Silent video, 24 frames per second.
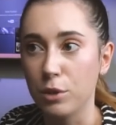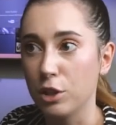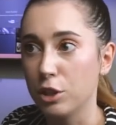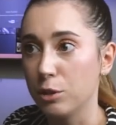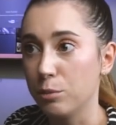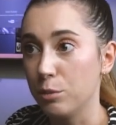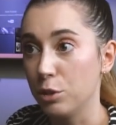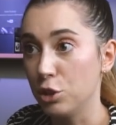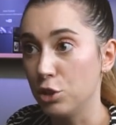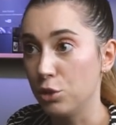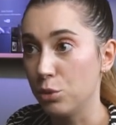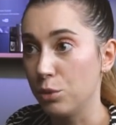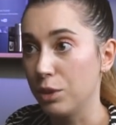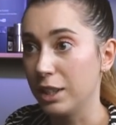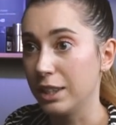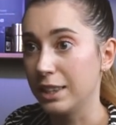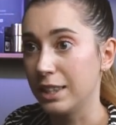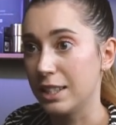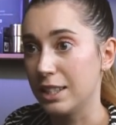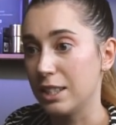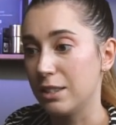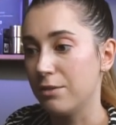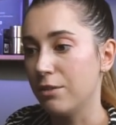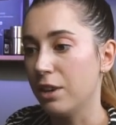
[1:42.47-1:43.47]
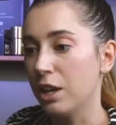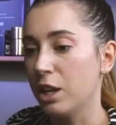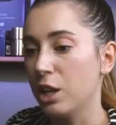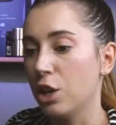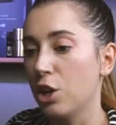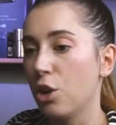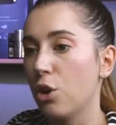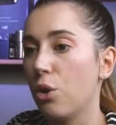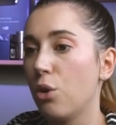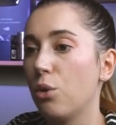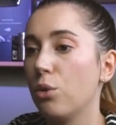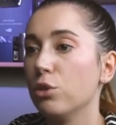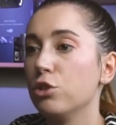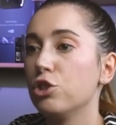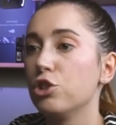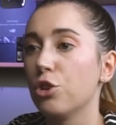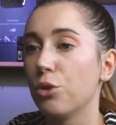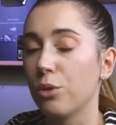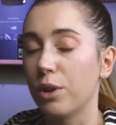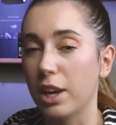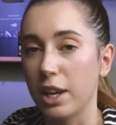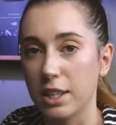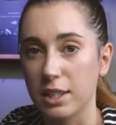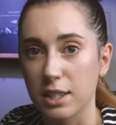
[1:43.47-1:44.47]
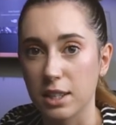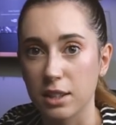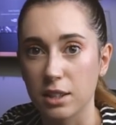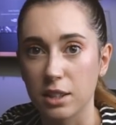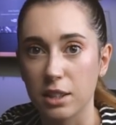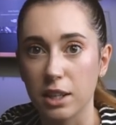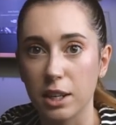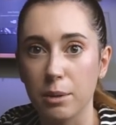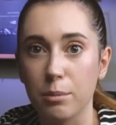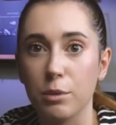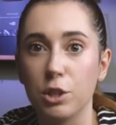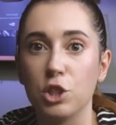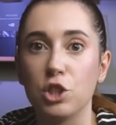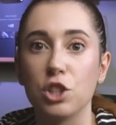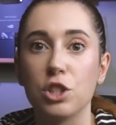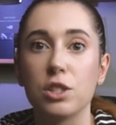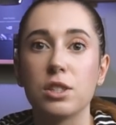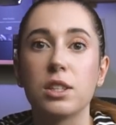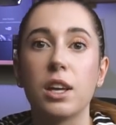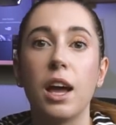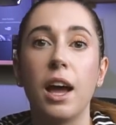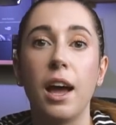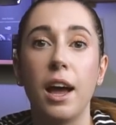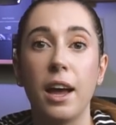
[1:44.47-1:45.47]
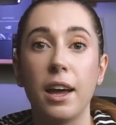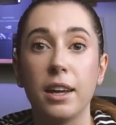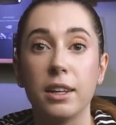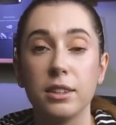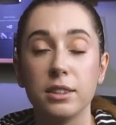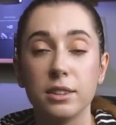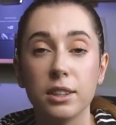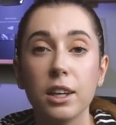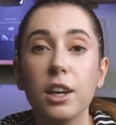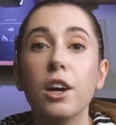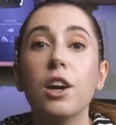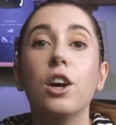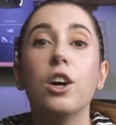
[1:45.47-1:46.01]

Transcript: gonna be doing this video and showcasing their images and